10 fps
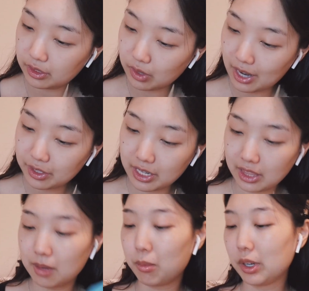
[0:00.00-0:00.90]
You either
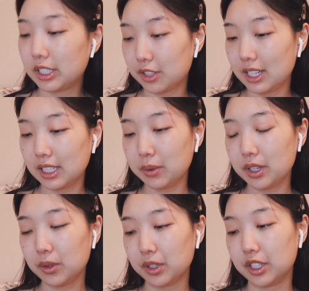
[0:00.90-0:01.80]
get the moisturizing
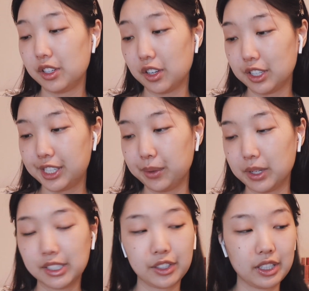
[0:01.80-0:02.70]
one or the nourishing
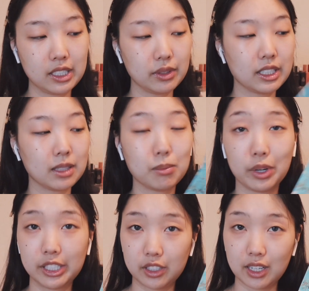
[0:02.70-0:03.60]
one. So this one's the
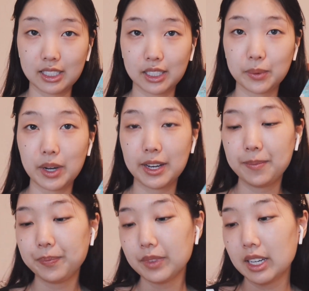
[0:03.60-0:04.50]
moisturizing one.